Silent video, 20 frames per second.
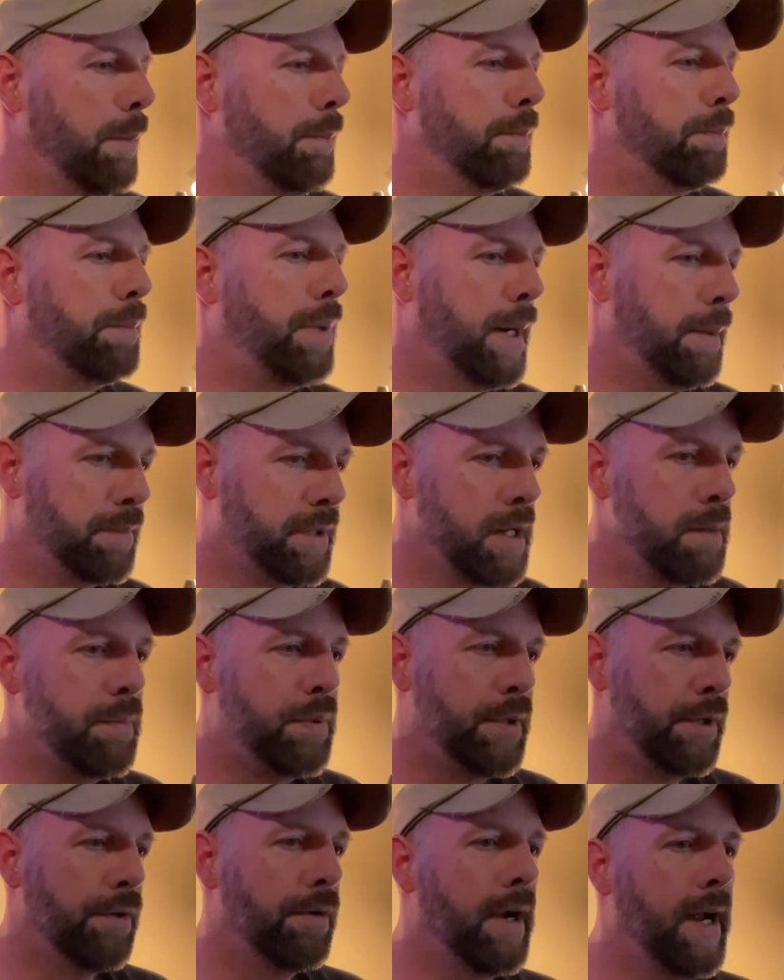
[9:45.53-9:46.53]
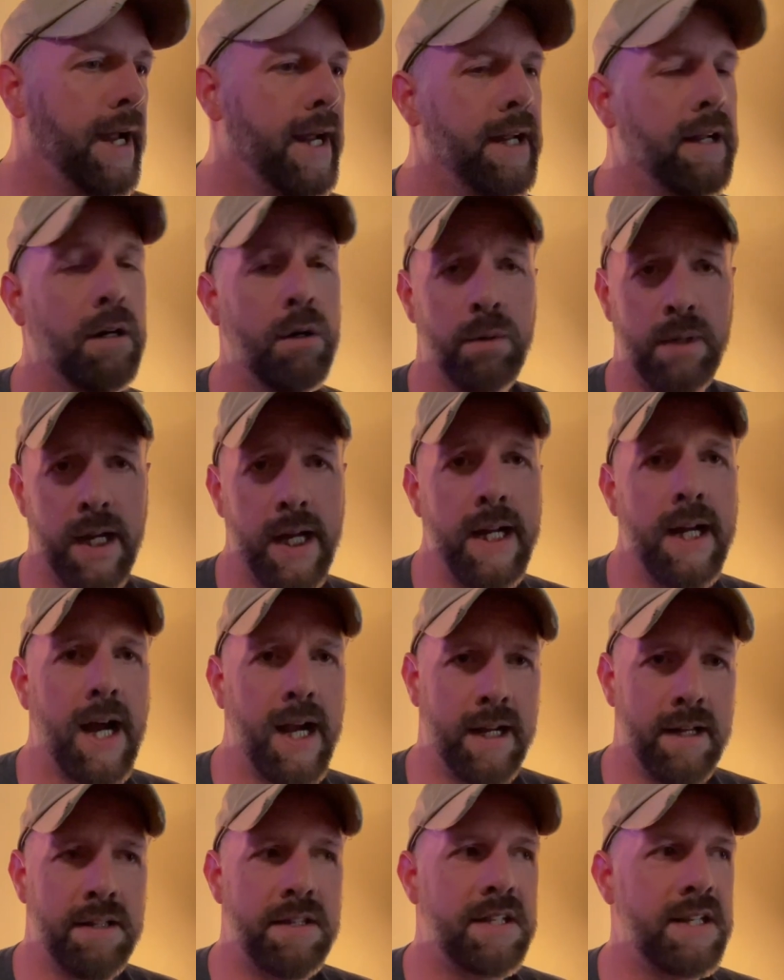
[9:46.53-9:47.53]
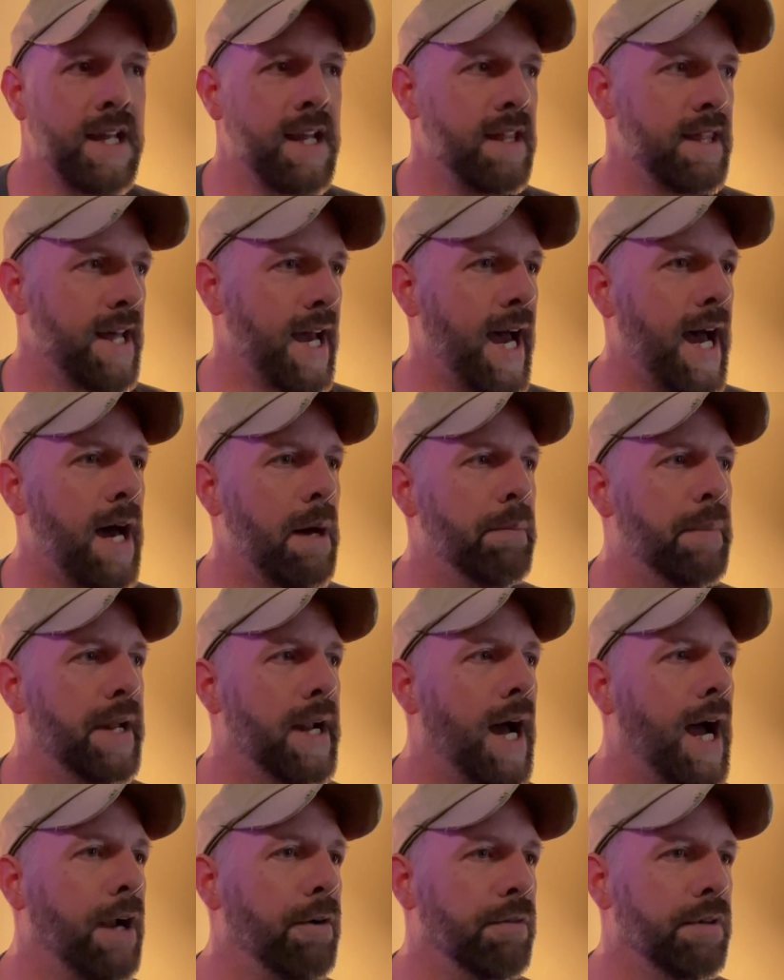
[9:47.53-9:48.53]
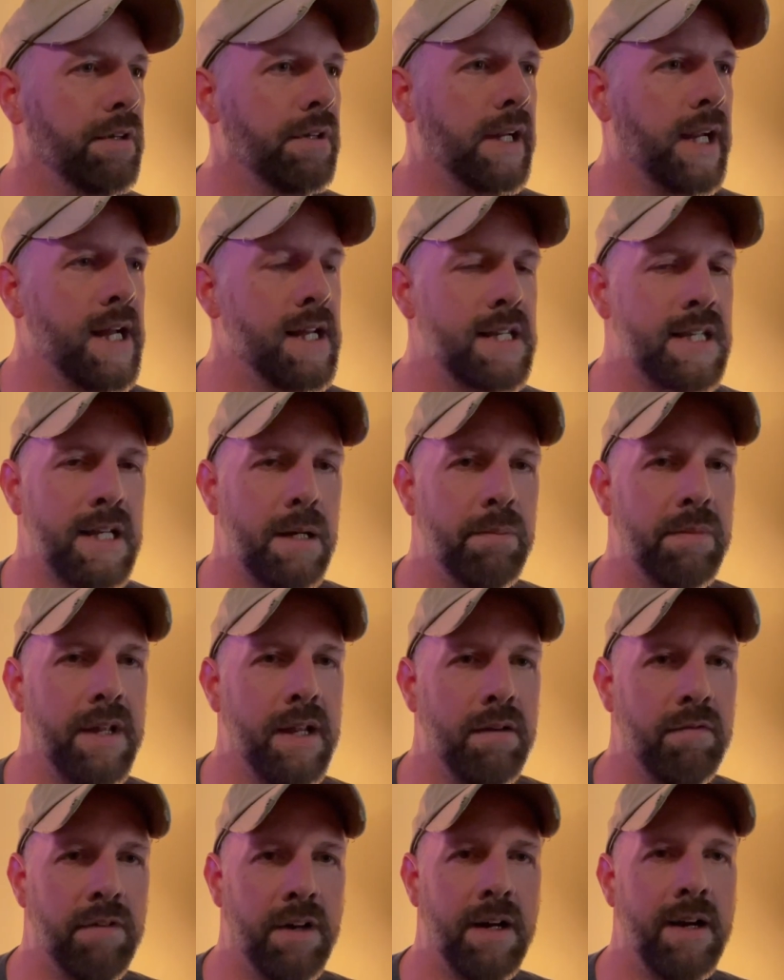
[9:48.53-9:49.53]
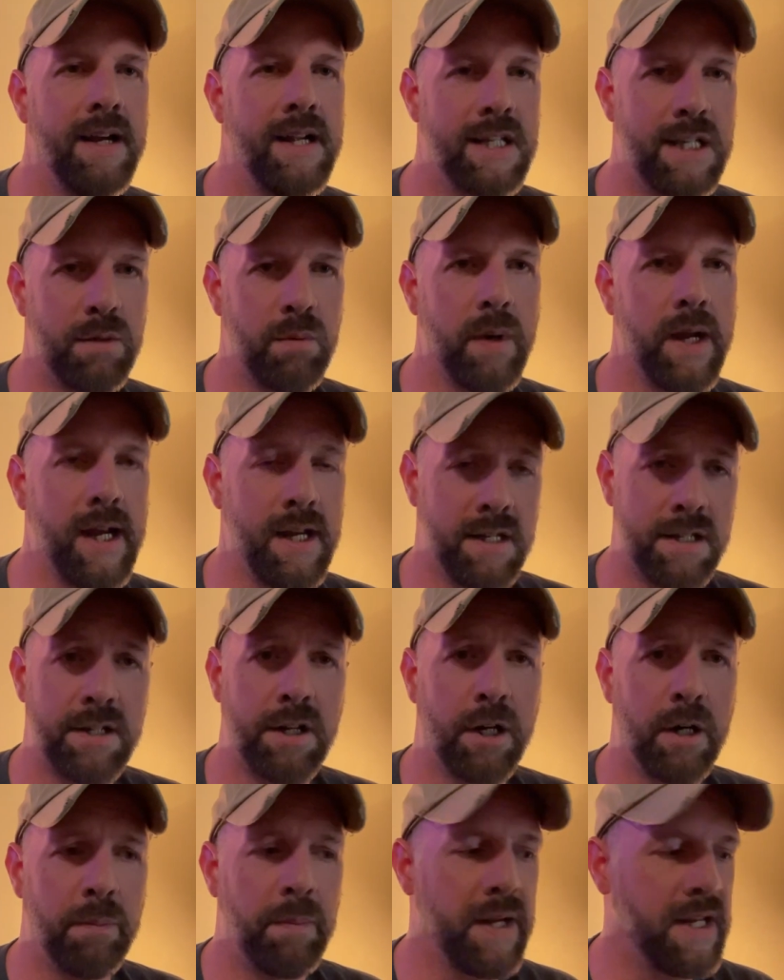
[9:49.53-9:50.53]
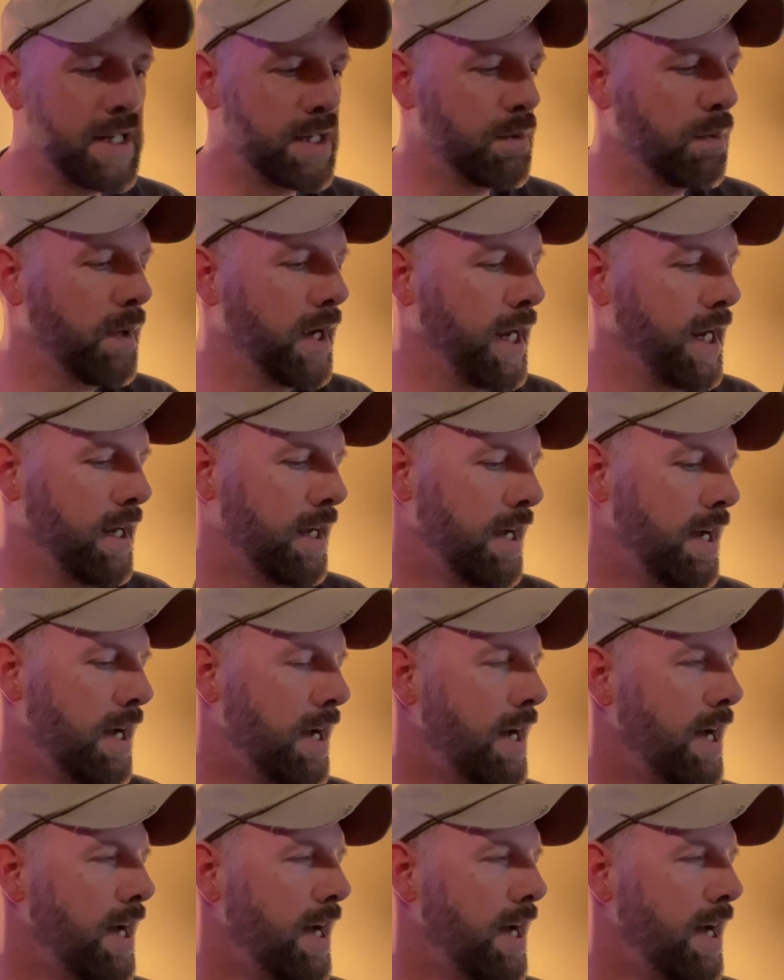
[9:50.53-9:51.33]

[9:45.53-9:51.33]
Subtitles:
Pumpkin puree, okay, I could see that, but I really get something very sweet, syrupy sweet.